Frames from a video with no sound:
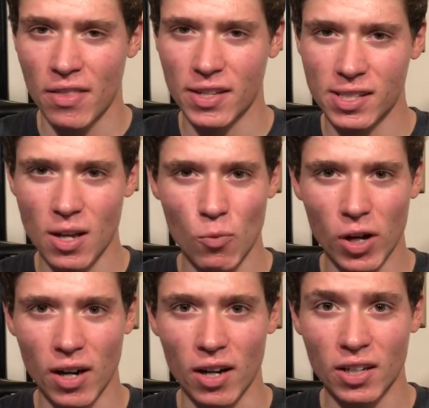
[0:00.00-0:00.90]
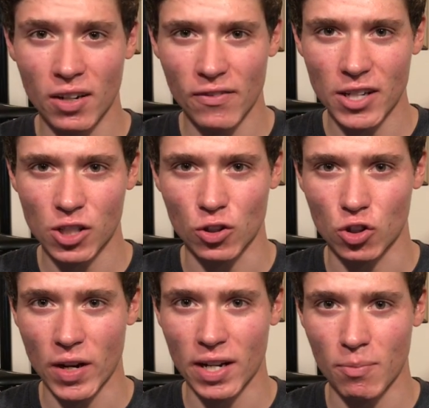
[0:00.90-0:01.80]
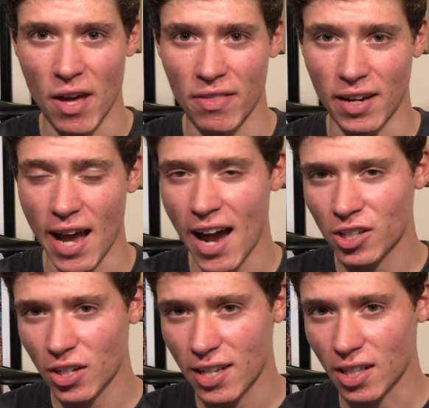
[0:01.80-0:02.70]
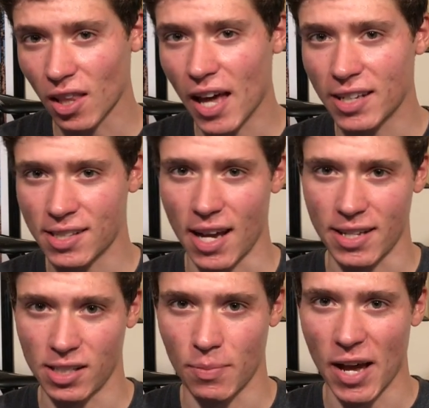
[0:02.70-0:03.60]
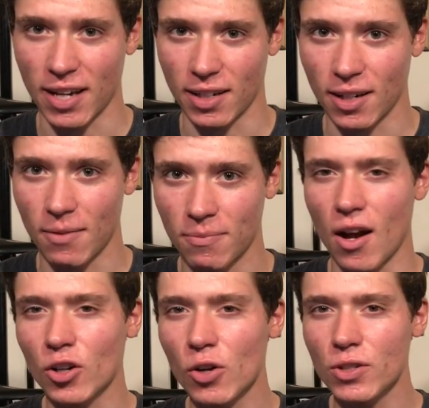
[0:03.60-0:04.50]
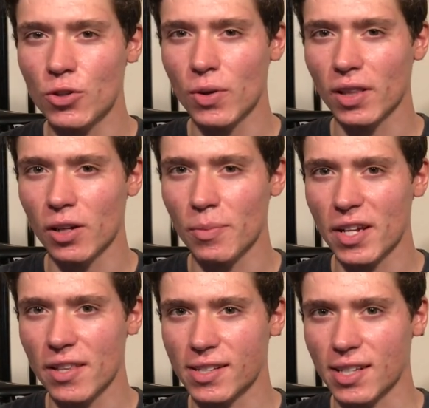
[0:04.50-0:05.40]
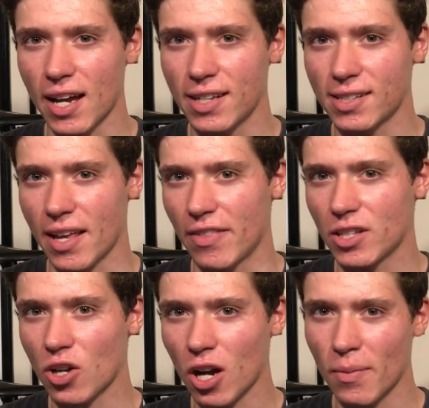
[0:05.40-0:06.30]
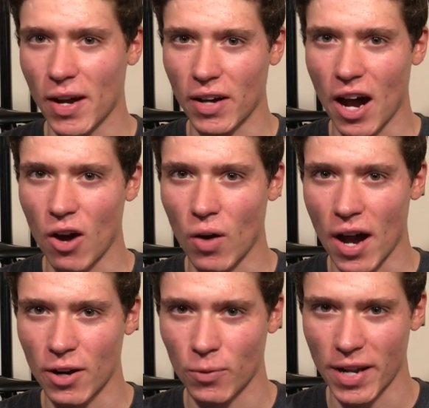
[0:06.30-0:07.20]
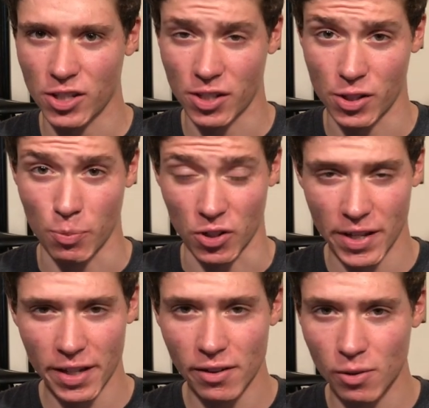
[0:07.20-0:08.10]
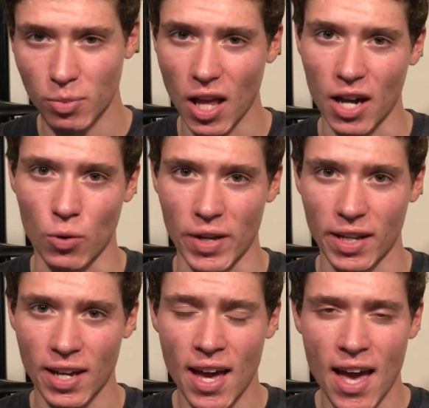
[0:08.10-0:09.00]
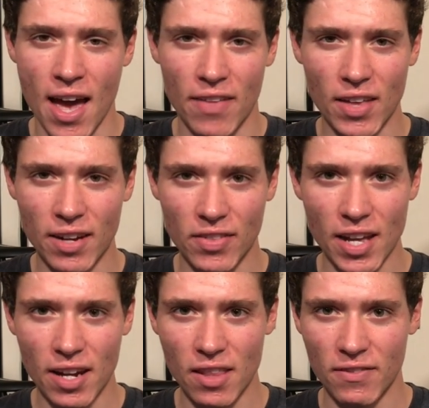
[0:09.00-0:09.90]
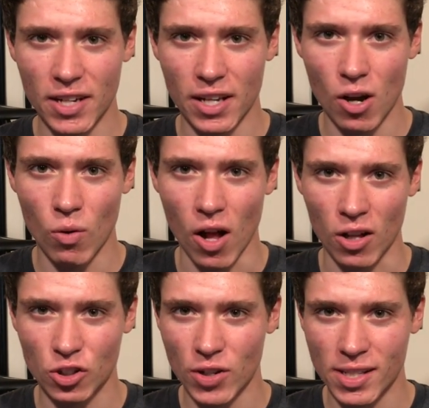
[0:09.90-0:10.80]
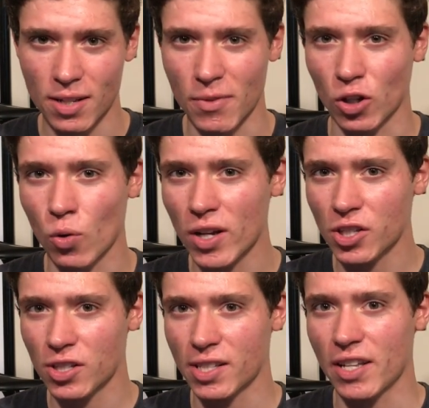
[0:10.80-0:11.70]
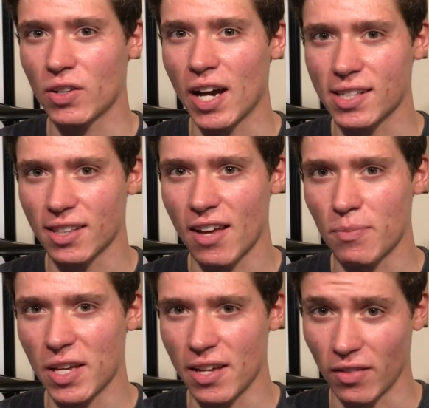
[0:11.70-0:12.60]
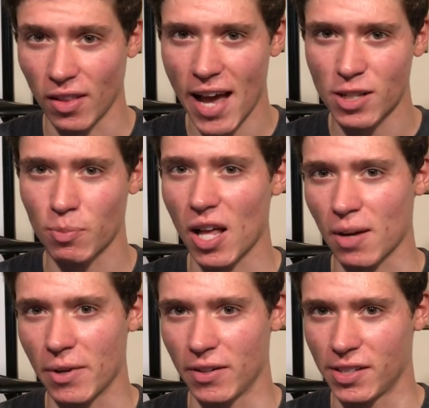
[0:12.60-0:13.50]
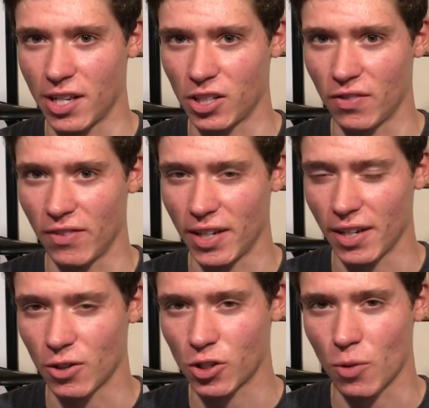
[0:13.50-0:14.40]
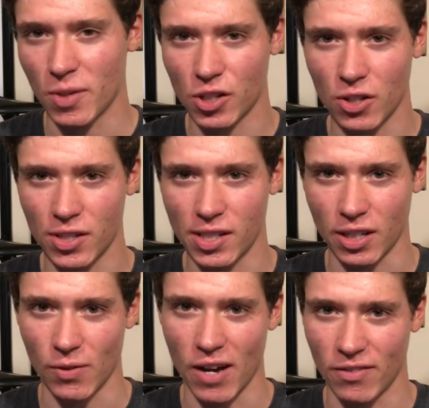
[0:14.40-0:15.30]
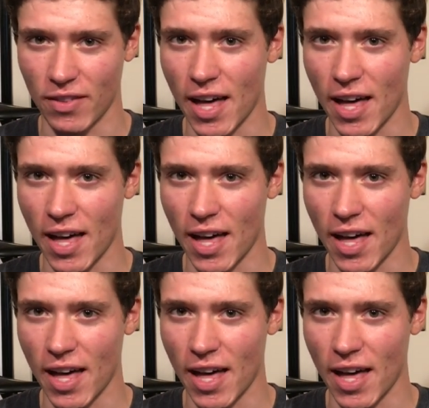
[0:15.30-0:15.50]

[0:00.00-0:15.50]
This somewhat unconventional training method actually has a lot of science to back it up. I'll go into a little bit of the science and then talk about how I arranged this particular block week. And then at the end of the video, I'll address some of the questions that you guys left me in the last block periodization video, so be sure to stick around for